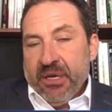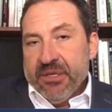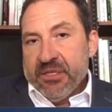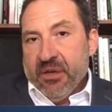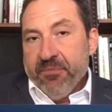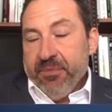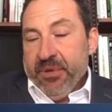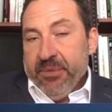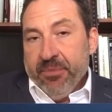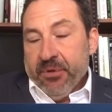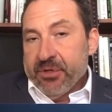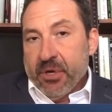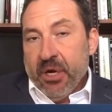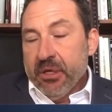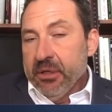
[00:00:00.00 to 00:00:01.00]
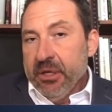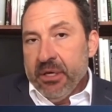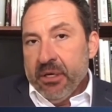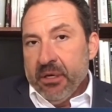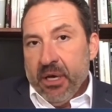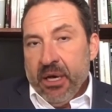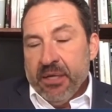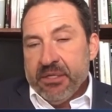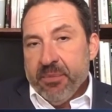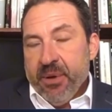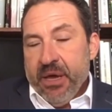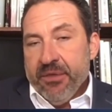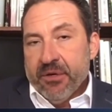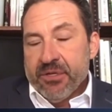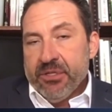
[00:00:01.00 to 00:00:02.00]
because of people struggling
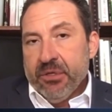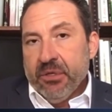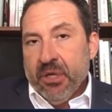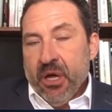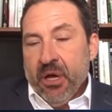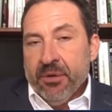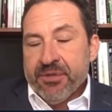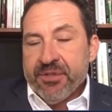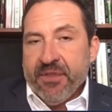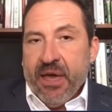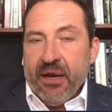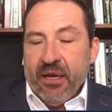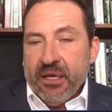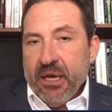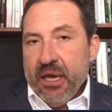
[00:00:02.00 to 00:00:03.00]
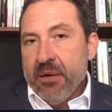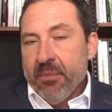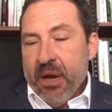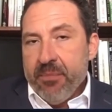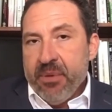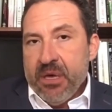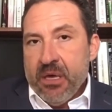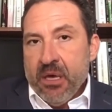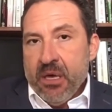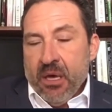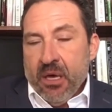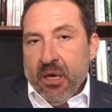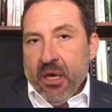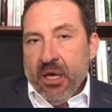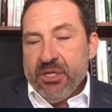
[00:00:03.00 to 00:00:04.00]
to pay their student loans. So that again might be
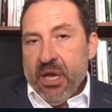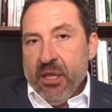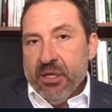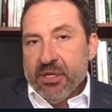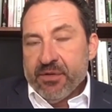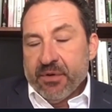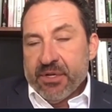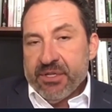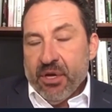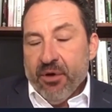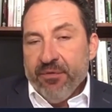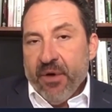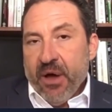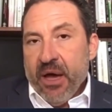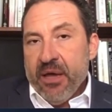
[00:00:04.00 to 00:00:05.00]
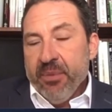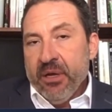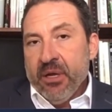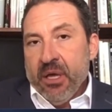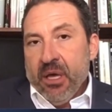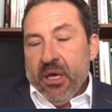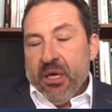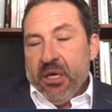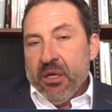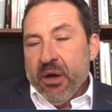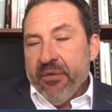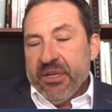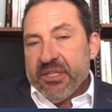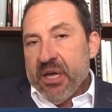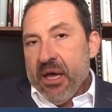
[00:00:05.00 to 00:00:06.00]
a challenge for SoFi. But
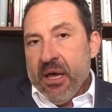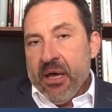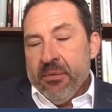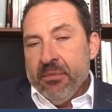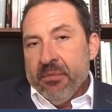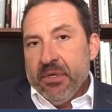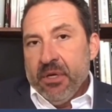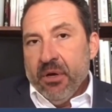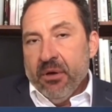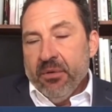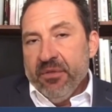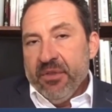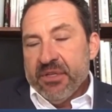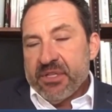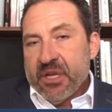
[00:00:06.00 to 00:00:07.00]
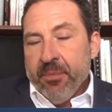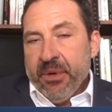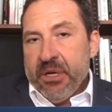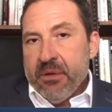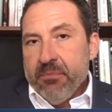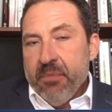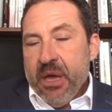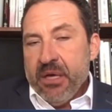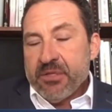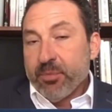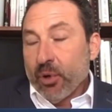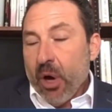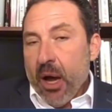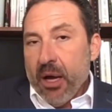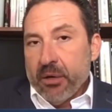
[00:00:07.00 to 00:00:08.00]
every time this company makes
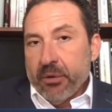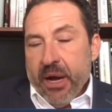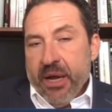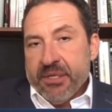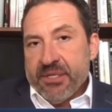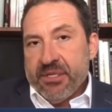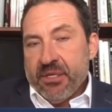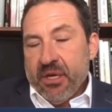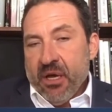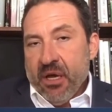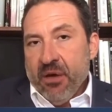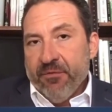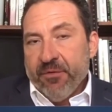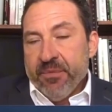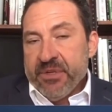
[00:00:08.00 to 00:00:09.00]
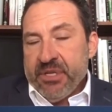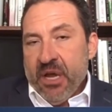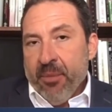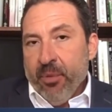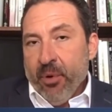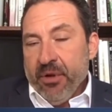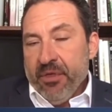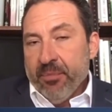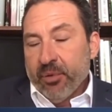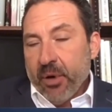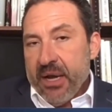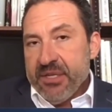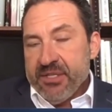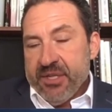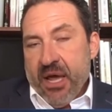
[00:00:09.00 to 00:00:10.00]
progress from the standpoint of the
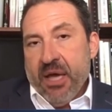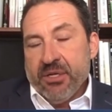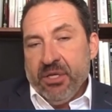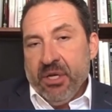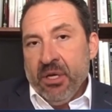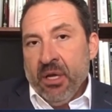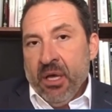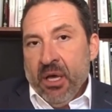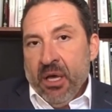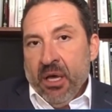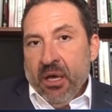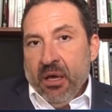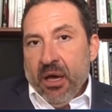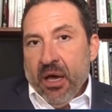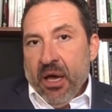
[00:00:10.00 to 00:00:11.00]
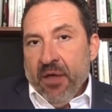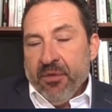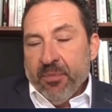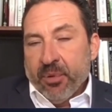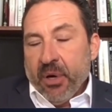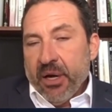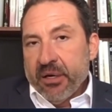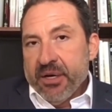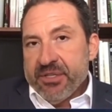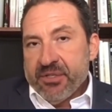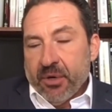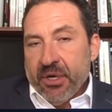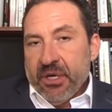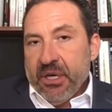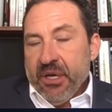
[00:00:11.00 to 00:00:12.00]
price action, the
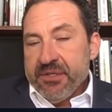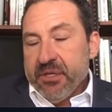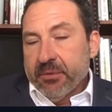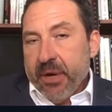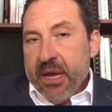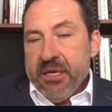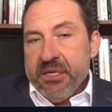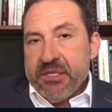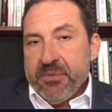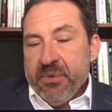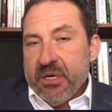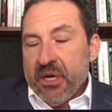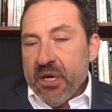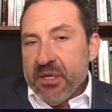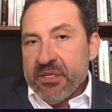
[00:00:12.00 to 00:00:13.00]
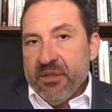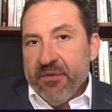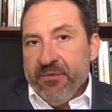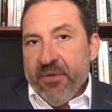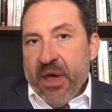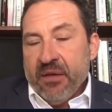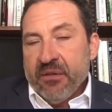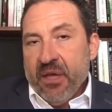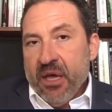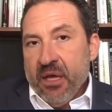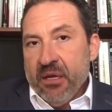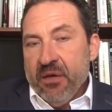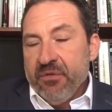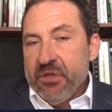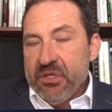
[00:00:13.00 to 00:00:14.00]
progress sort of gets erased because of the fact
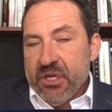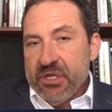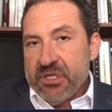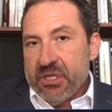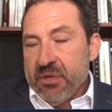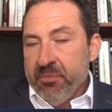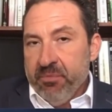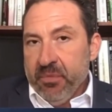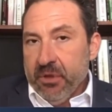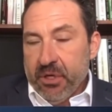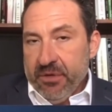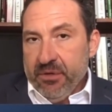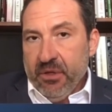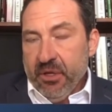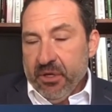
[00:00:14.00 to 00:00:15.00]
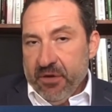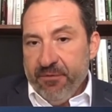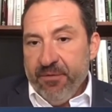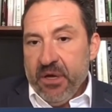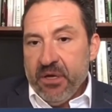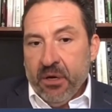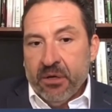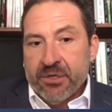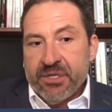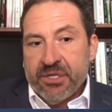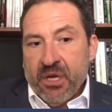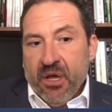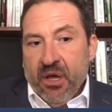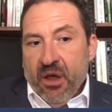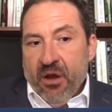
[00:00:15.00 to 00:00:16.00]
that if you just look at
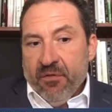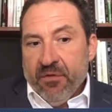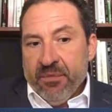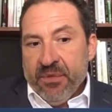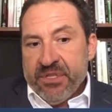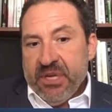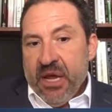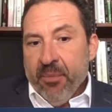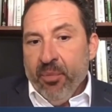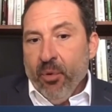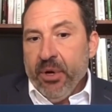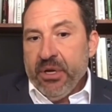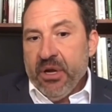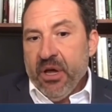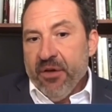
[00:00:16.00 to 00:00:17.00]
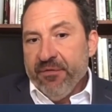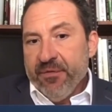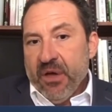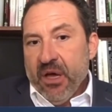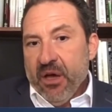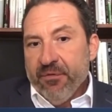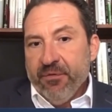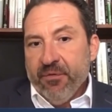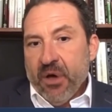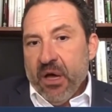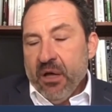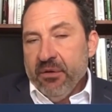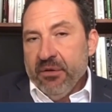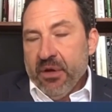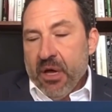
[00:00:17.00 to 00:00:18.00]
figures from the standpoint of
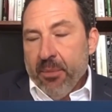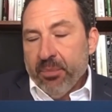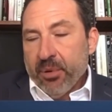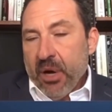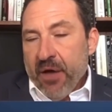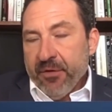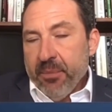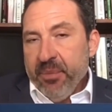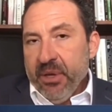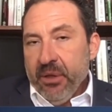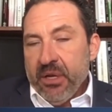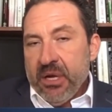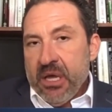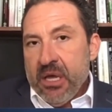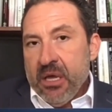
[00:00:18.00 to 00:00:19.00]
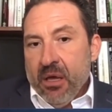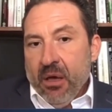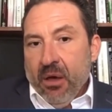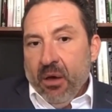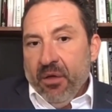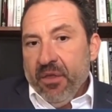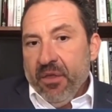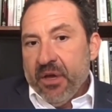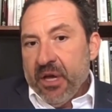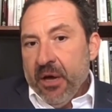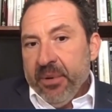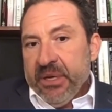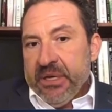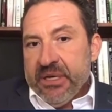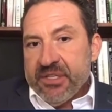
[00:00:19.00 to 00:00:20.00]
profitability, the
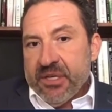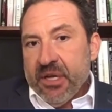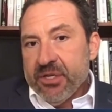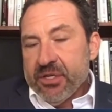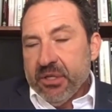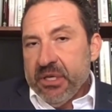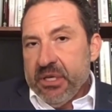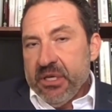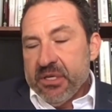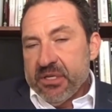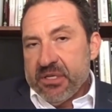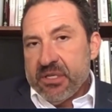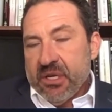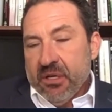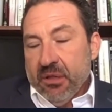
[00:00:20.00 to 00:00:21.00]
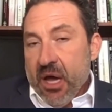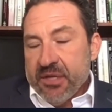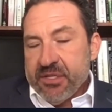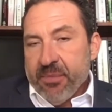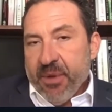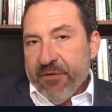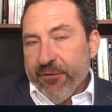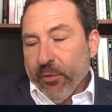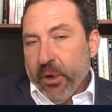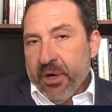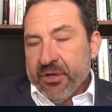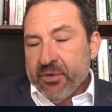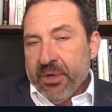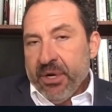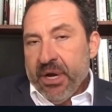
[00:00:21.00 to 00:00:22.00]
company essentially is lost about
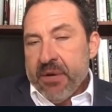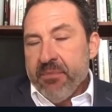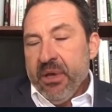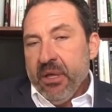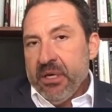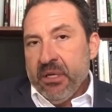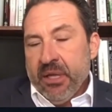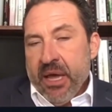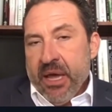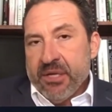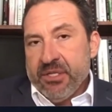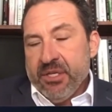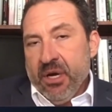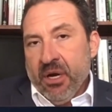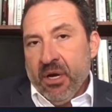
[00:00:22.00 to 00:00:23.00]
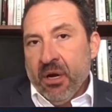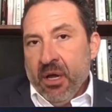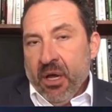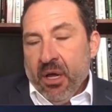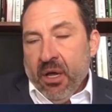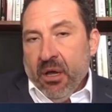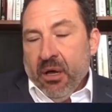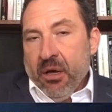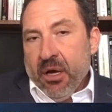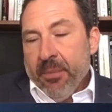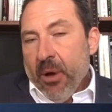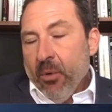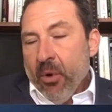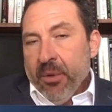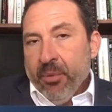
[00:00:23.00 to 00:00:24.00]
$429 million last year
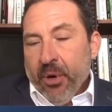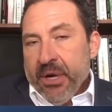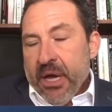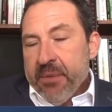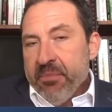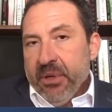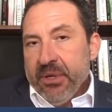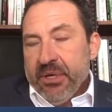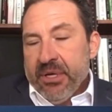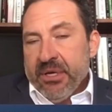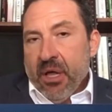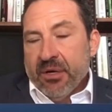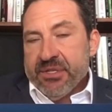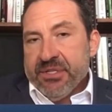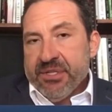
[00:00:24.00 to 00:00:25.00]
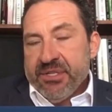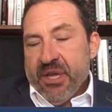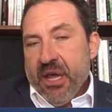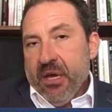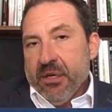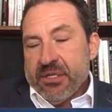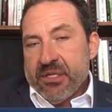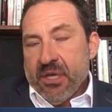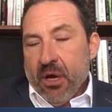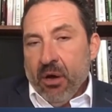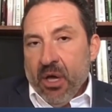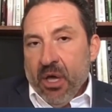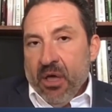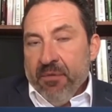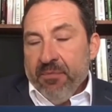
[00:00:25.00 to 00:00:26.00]
on about $1.9 billion in sales.
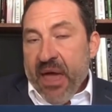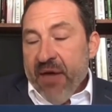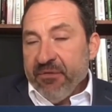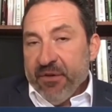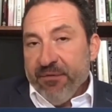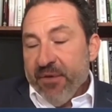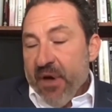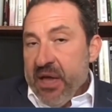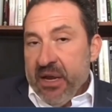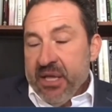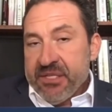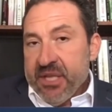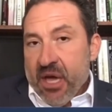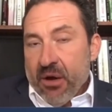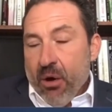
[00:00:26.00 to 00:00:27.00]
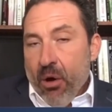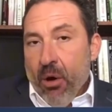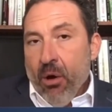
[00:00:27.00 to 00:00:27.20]
So they have to finance that